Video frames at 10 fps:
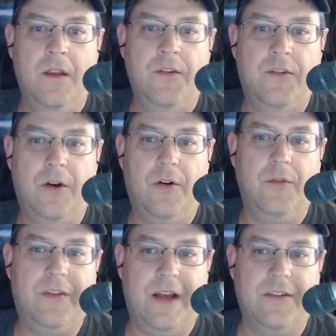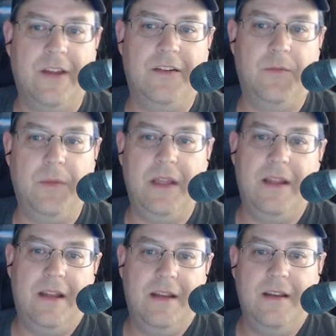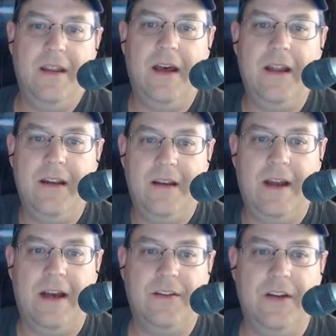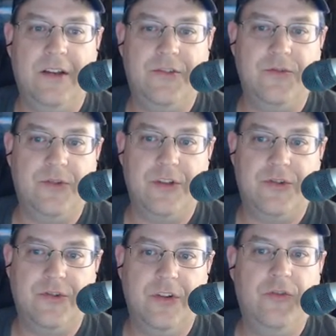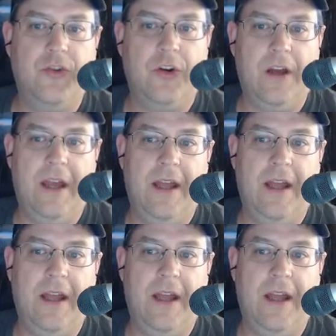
So sounds like to me that Athanasio just took a